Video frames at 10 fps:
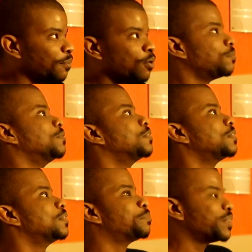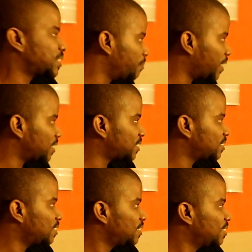I'm on depression
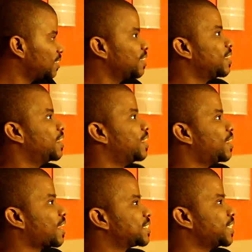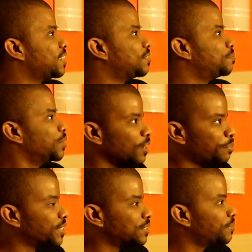medicine and I take
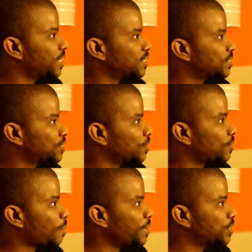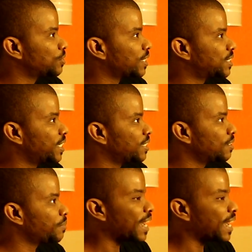blood pressure medicine, so I make sure I take them.